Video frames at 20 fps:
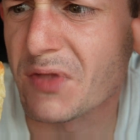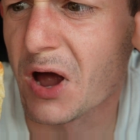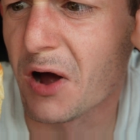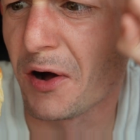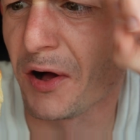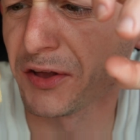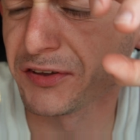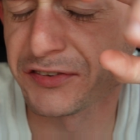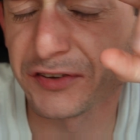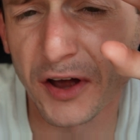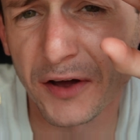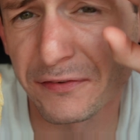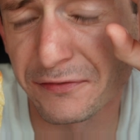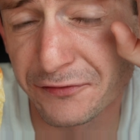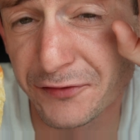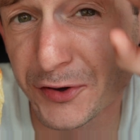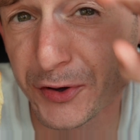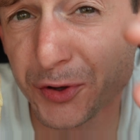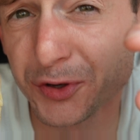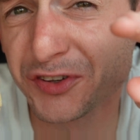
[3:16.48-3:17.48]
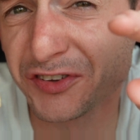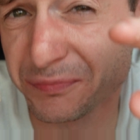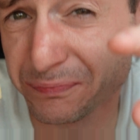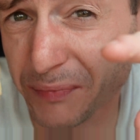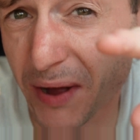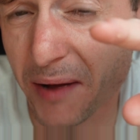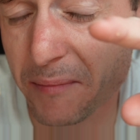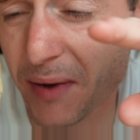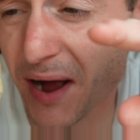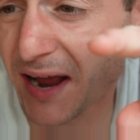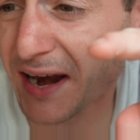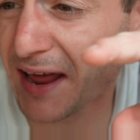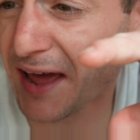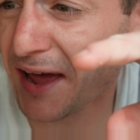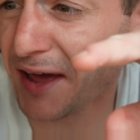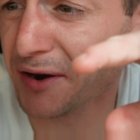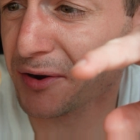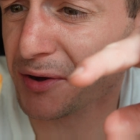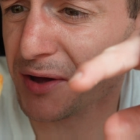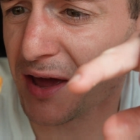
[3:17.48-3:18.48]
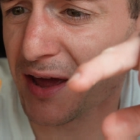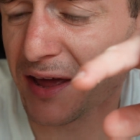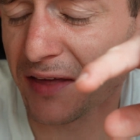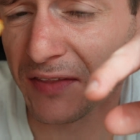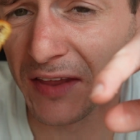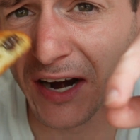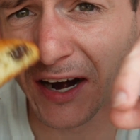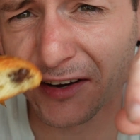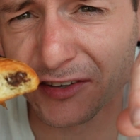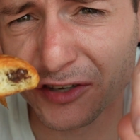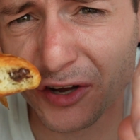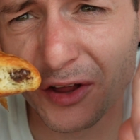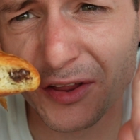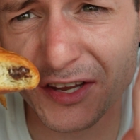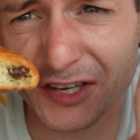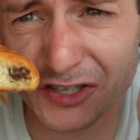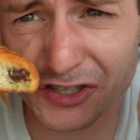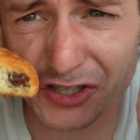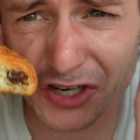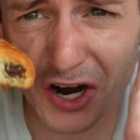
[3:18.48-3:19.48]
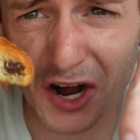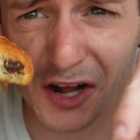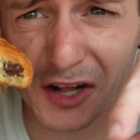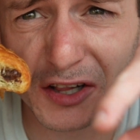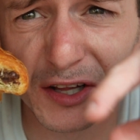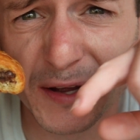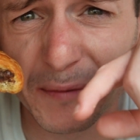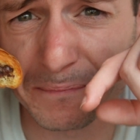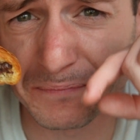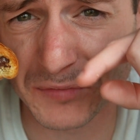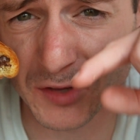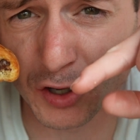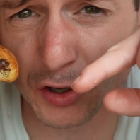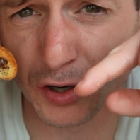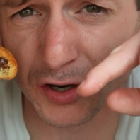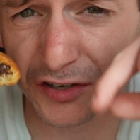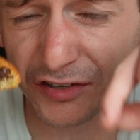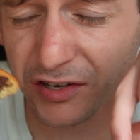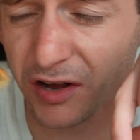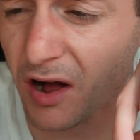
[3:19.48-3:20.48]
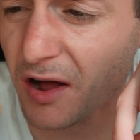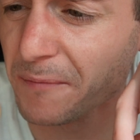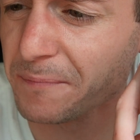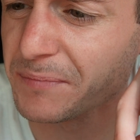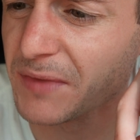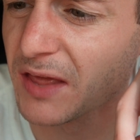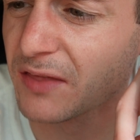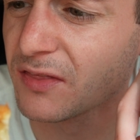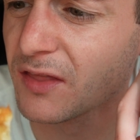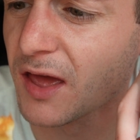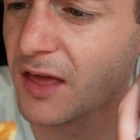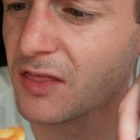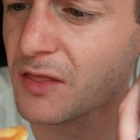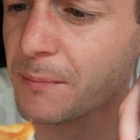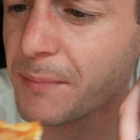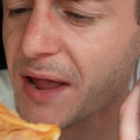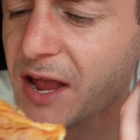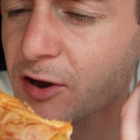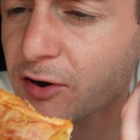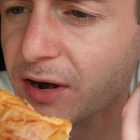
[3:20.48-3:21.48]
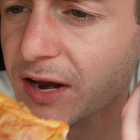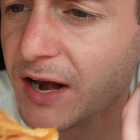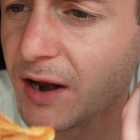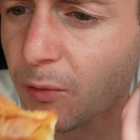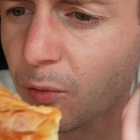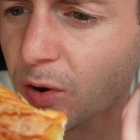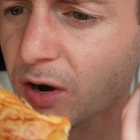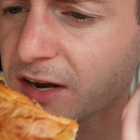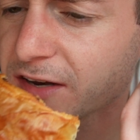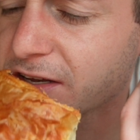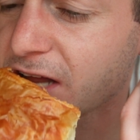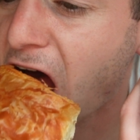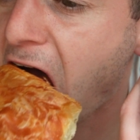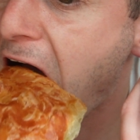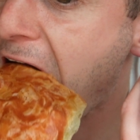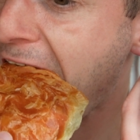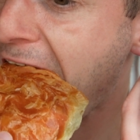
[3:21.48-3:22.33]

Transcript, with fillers: All soft foods, I might add, okay? And then I saw this chocolate croissant in the bakery, and I wanted to...